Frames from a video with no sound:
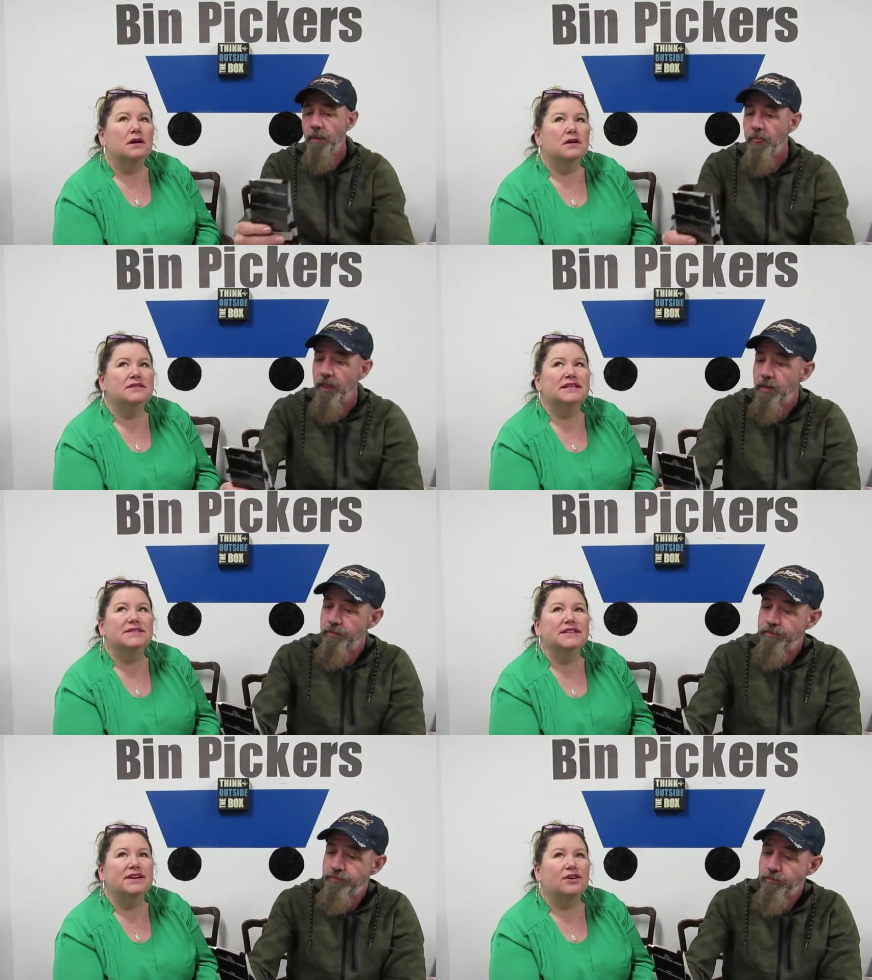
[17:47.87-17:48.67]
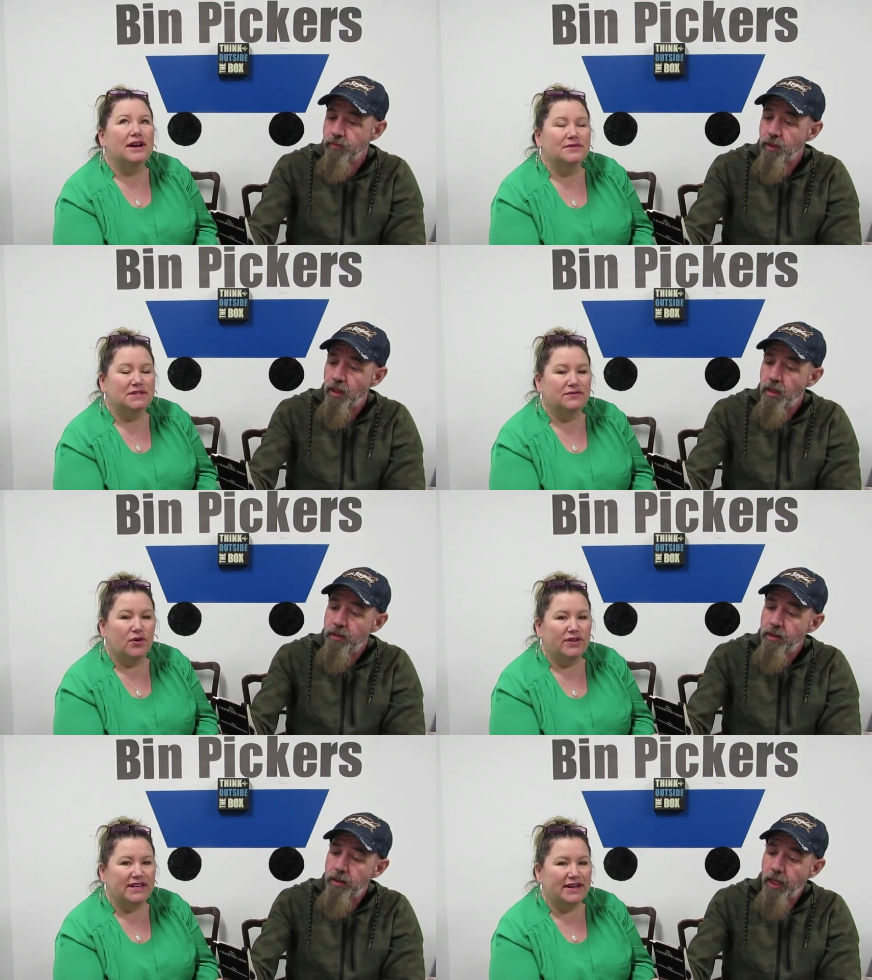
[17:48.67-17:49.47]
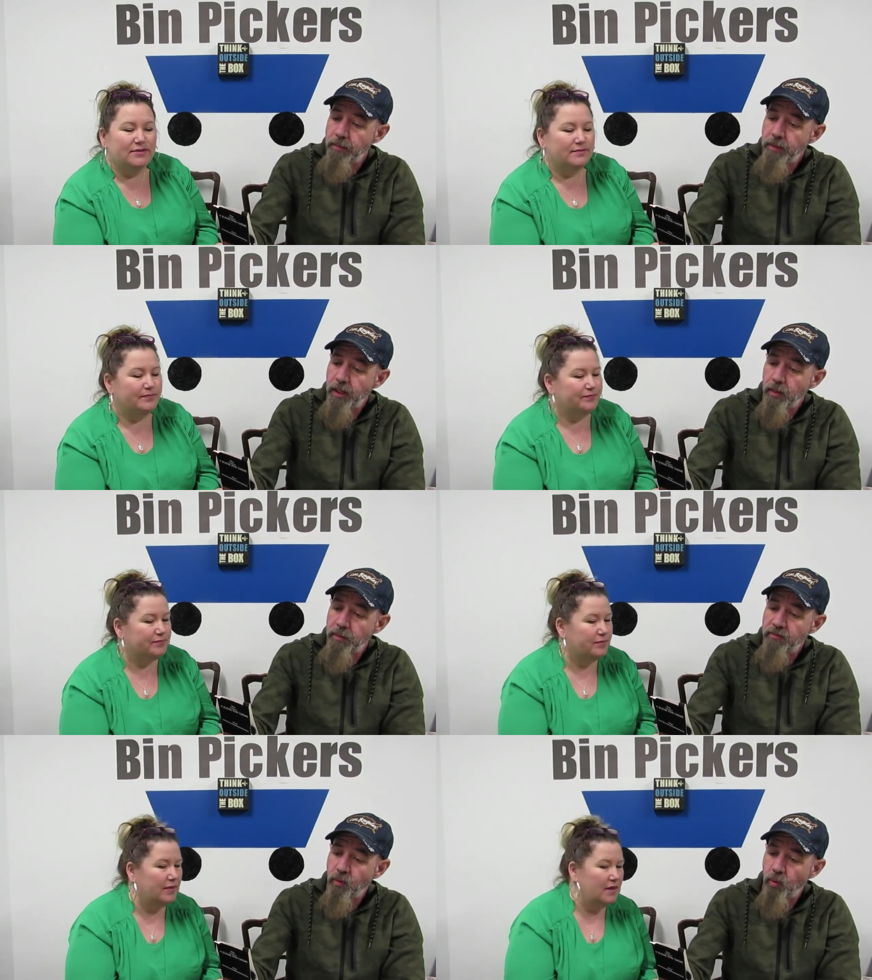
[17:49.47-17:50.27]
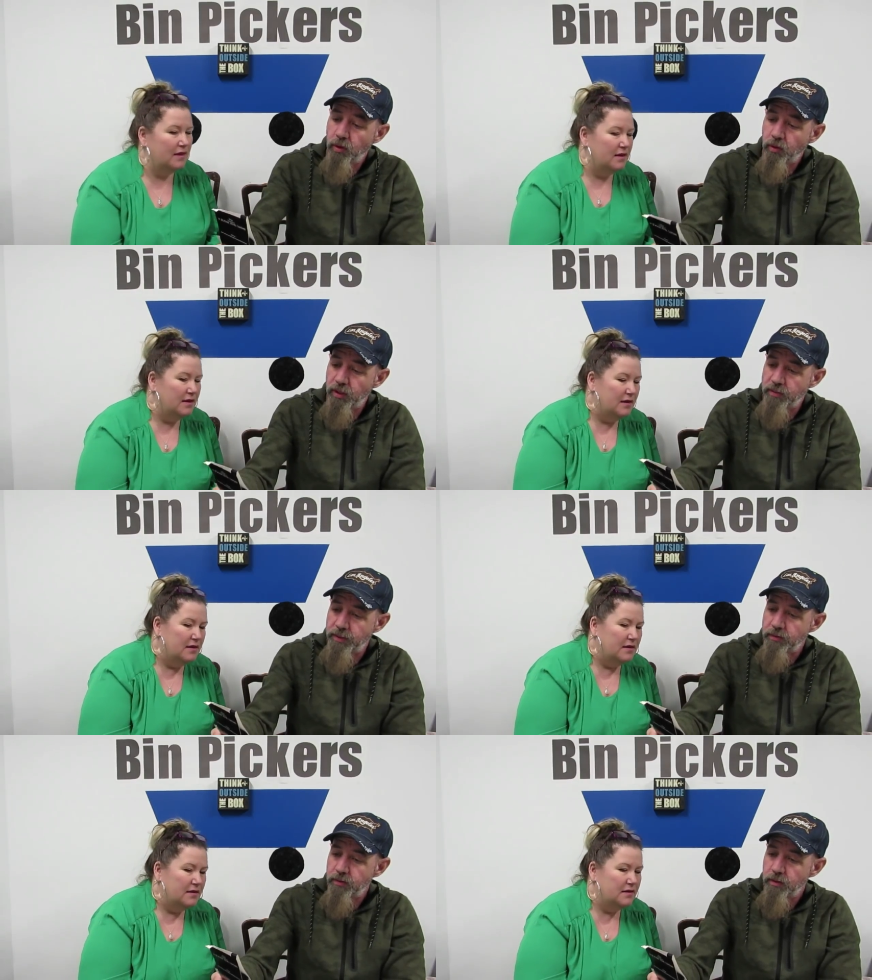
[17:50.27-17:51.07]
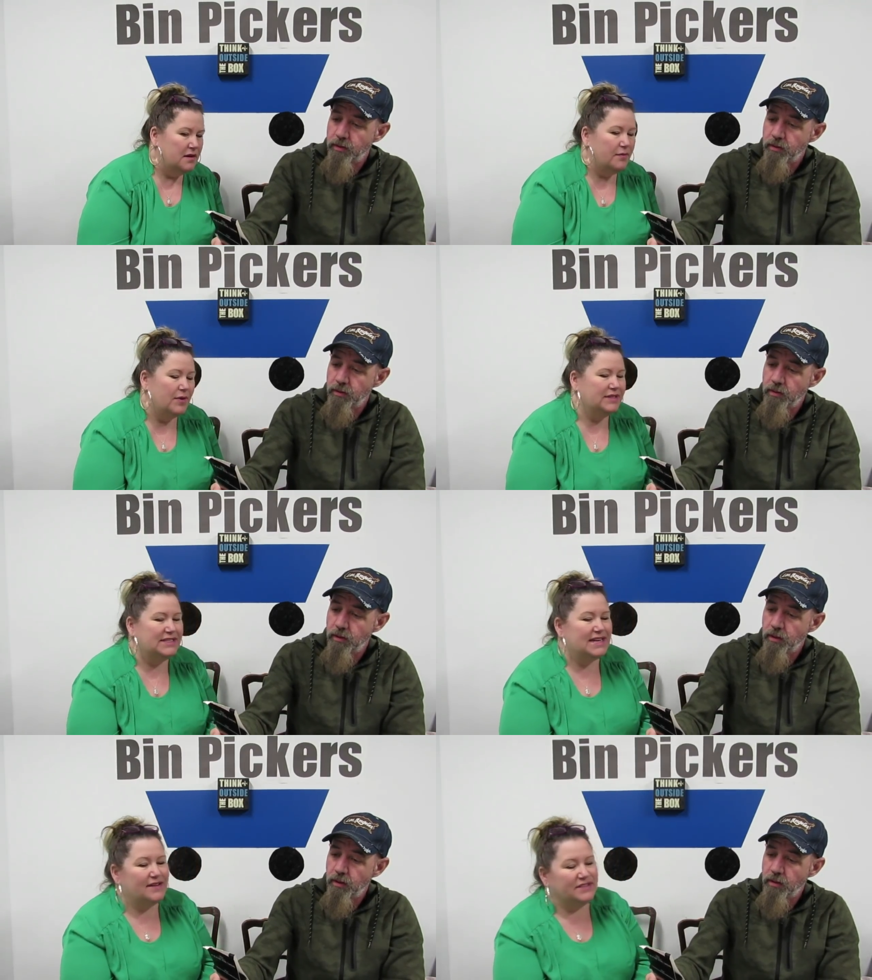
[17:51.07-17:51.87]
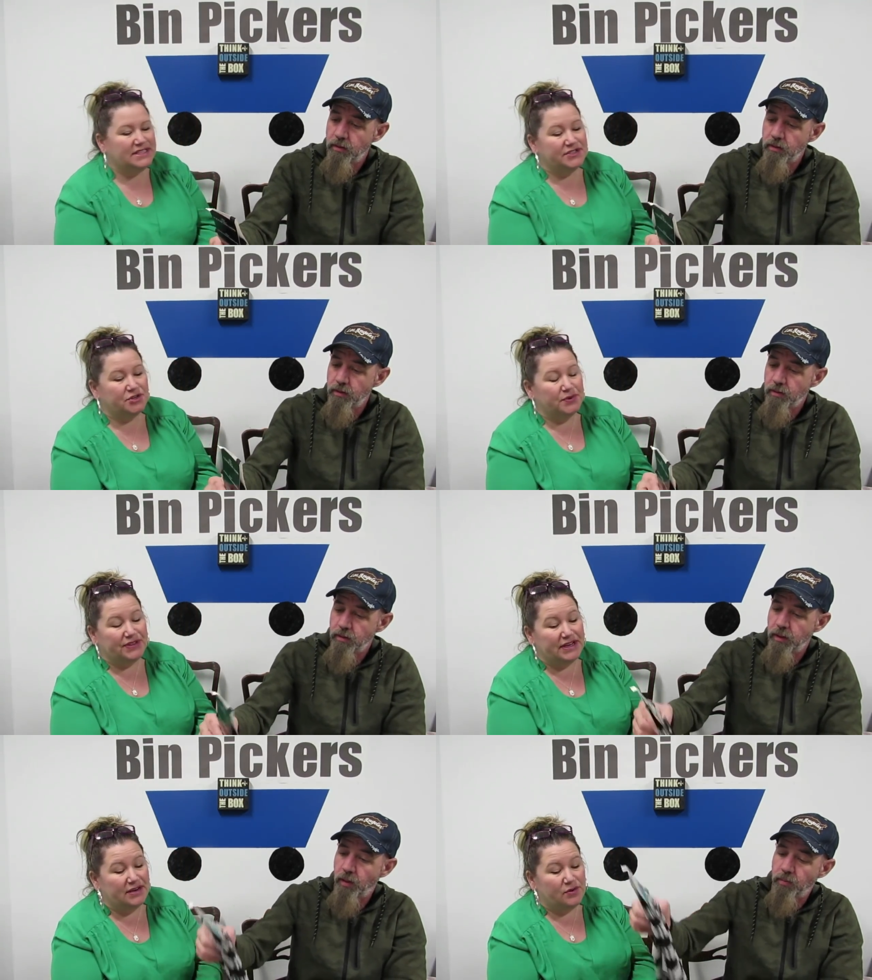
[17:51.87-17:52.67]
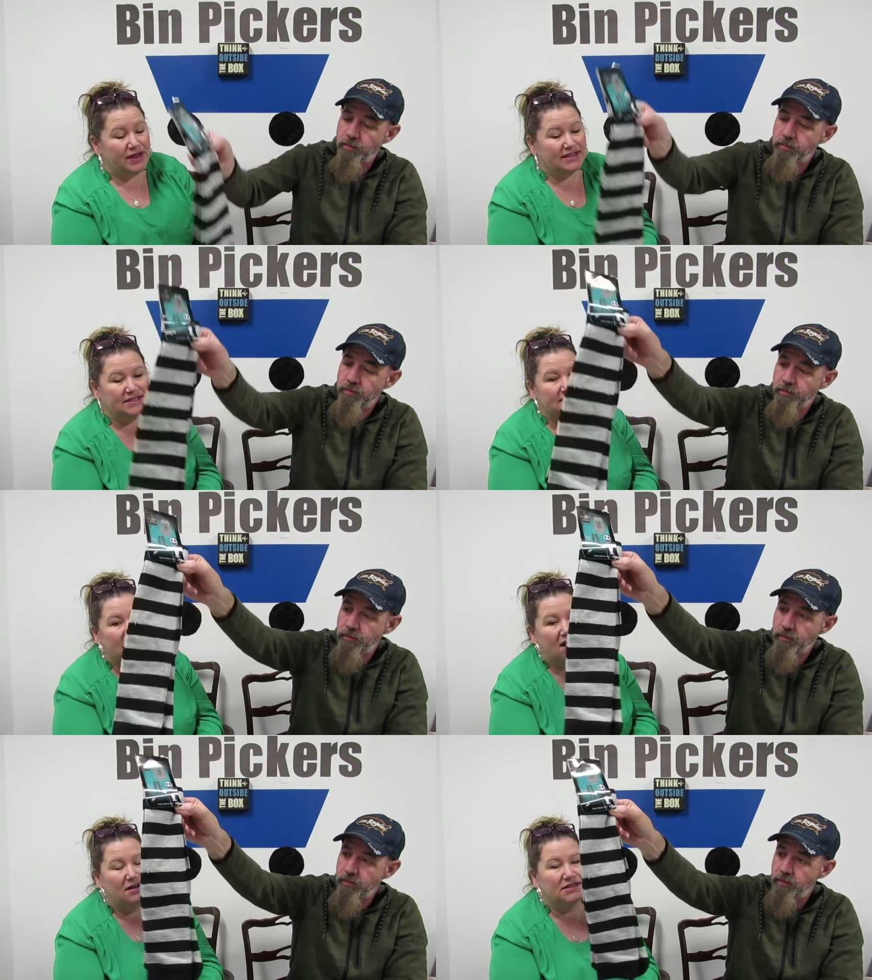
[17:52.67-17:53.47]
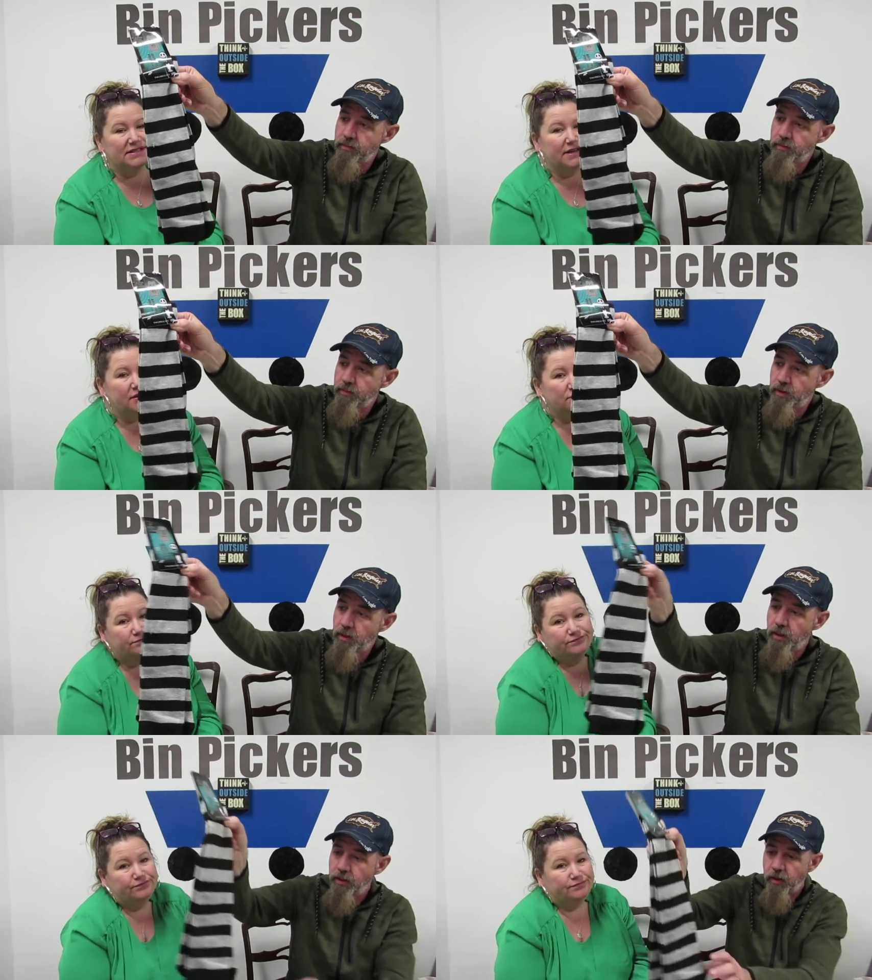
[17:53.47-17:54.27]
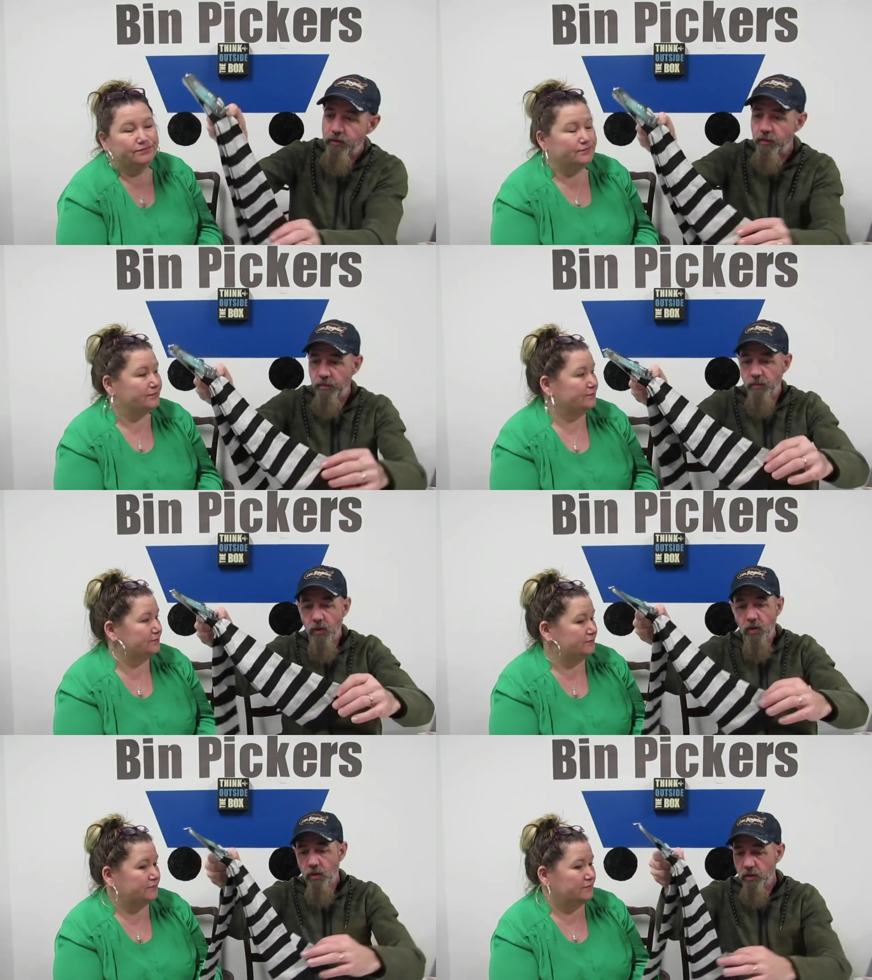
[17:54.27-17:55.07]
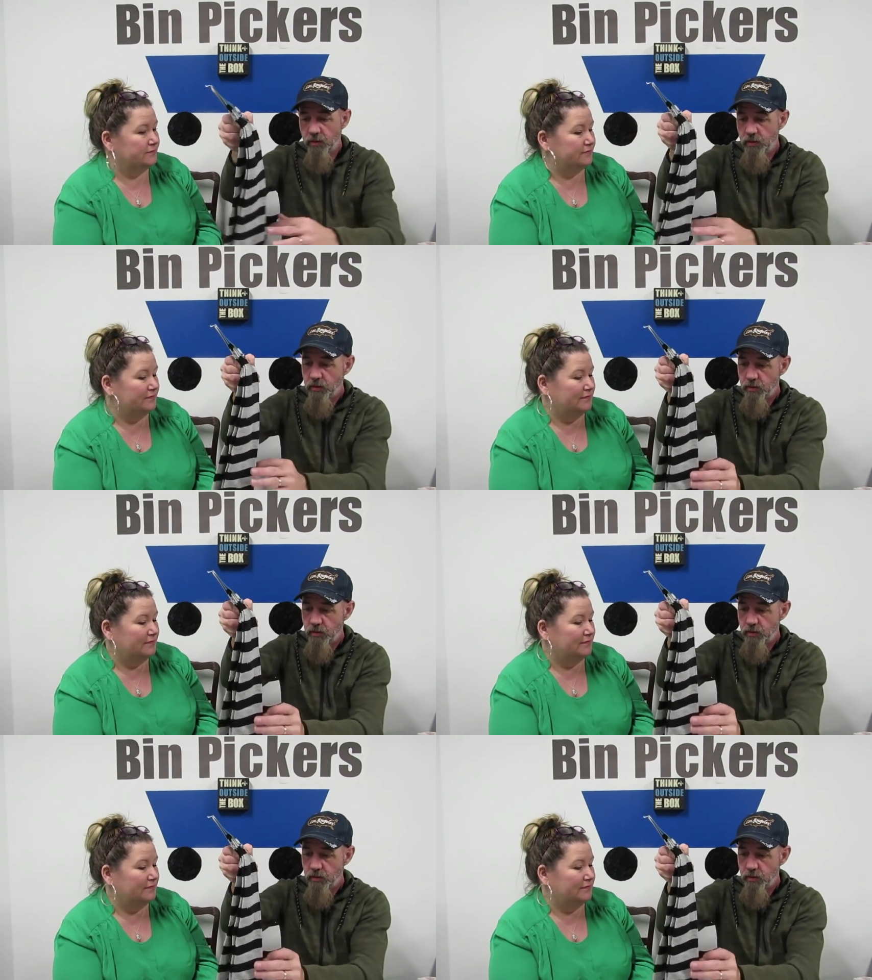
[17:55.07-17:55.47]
Speaker 1: It sounds like our house is falling. The down. Nightmare
Speaker 2: Before Christmas.
Speaker 1: Oh well, it didn't have the T-shirt with it. No. It only has the socks. So
Speaker 2: there hmm. are there's some long